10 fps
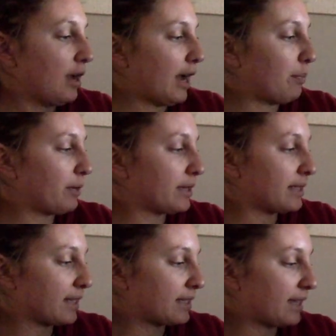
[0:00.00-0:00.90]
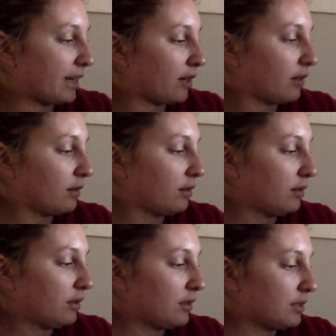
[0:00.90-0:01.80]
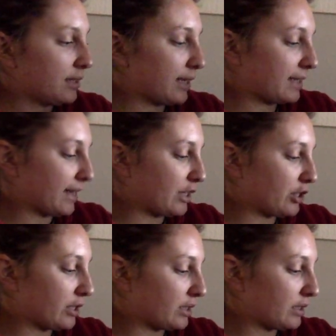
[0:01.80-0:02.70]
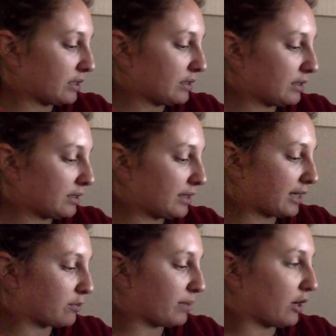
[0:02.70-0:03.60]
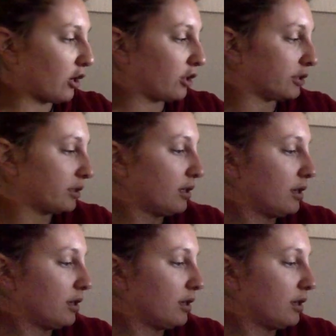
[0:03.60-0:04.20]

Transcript: I put a 6 there, 6 H's, 6 BRs.